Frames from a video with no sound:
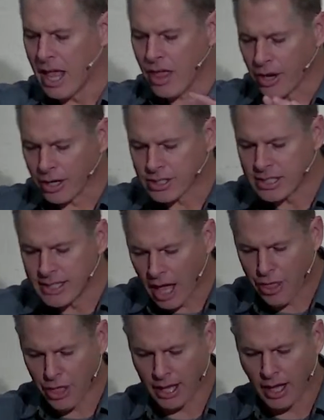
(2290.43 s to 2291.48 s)
There is
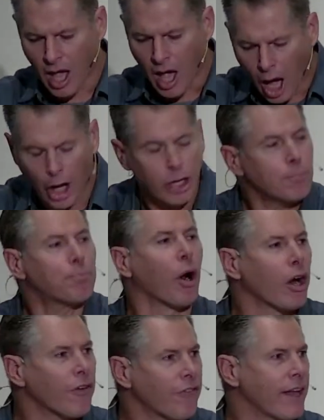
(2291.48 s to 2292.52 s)
nothing
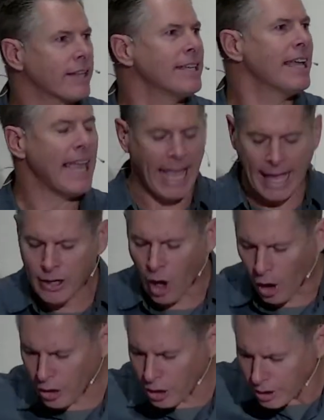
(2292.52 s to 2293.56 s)
unperfect in
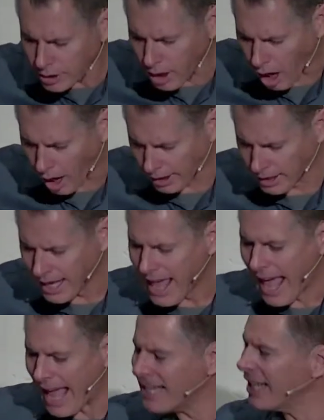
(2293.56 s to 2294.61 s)
our good God.
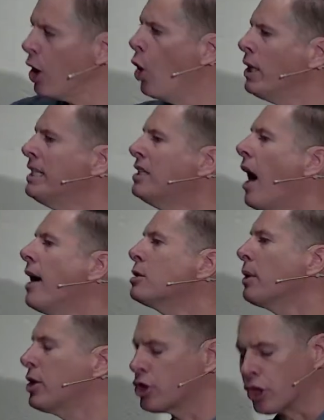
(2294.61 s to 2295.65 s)
And he only does
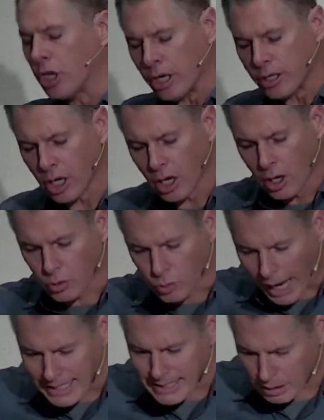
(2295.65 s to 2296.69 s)
what is good,
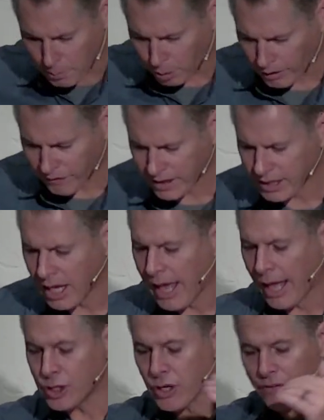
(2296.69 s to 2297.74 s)
right, and perfect.
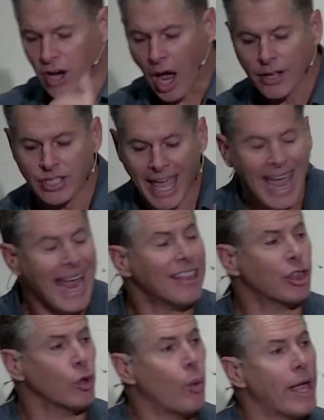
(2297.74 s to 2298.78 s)
And so for God to
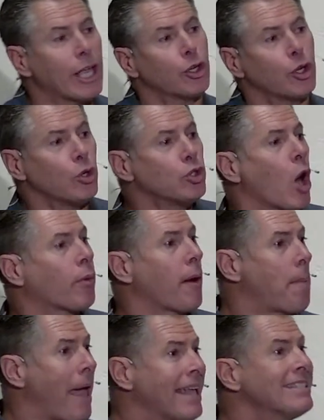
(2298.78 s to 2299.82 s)
hate the wicked who don't
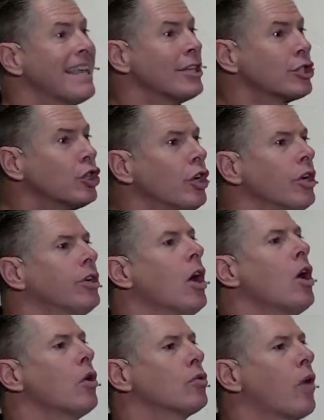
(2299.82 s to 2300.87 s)
repent is good,
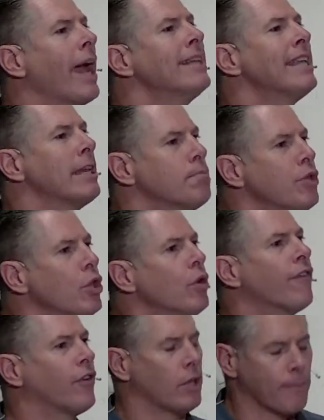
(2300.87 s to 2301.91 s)
right, and
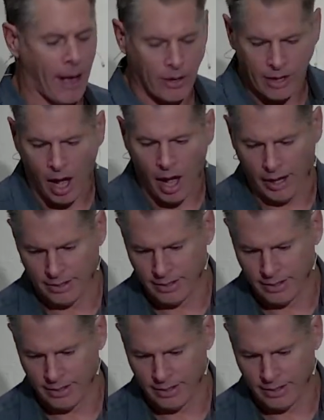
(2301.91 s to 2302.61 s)
beautiful about God.